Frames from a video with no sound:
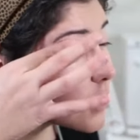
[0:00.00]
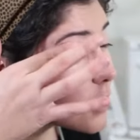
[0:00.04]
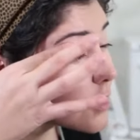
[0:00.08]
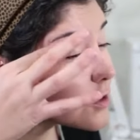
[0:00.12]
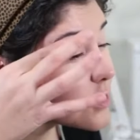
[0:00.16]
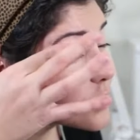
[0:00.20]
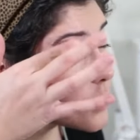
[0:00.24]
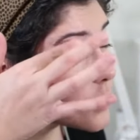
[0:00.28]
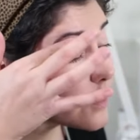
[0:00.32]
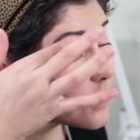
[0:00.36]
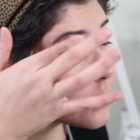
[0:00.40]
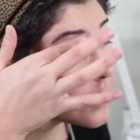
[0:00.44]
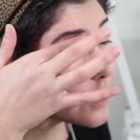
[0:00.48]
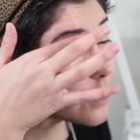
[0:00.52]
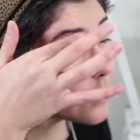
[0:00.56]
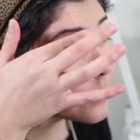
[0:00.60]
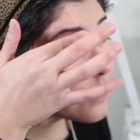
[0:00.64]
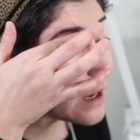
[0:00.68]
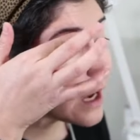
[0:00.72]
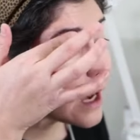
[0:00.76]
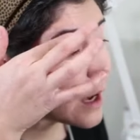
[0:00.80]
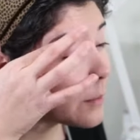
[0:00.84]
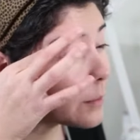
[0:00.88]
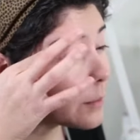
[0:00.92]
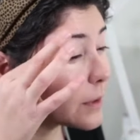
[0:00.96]
I'll show you
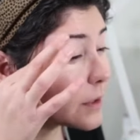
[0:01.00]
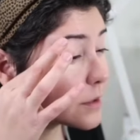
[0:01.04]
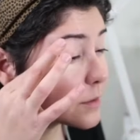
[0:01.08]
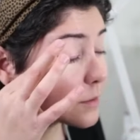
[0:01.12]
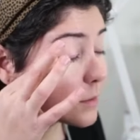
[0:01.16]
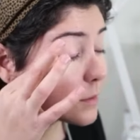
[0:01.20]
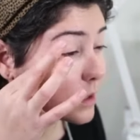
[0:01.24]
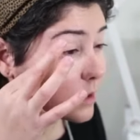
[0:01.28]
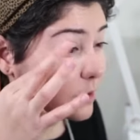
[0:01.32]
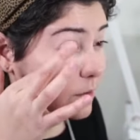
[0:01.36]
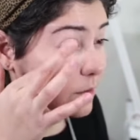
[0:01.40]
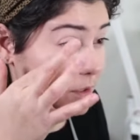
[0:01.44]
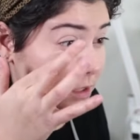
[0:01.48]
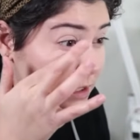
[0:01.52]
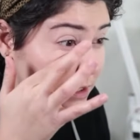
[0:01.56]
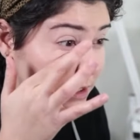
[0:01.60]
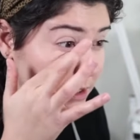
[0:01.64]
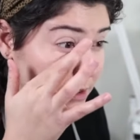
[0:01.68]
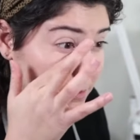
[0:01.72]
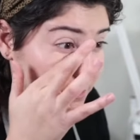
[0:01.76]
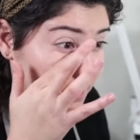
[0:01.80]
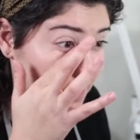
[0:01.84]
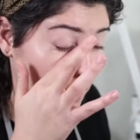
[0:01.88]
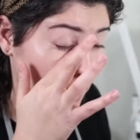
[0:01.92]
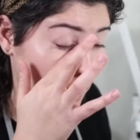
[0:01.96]
what happens when we use the
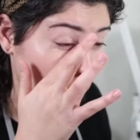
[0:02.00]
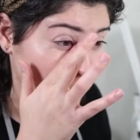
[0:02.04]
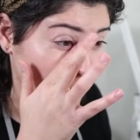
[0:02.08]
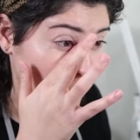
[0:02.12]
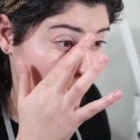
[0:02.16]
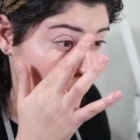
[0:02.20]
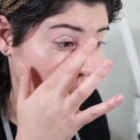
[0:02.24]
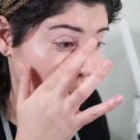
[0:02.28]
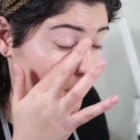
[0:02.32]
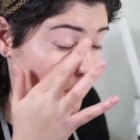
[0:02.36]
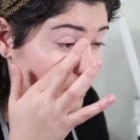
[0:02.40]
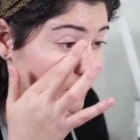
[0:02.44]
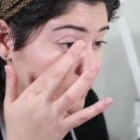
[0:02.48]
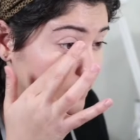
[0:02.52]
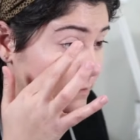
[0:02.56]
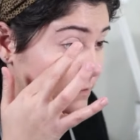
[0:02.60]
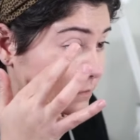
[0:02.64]
sponge.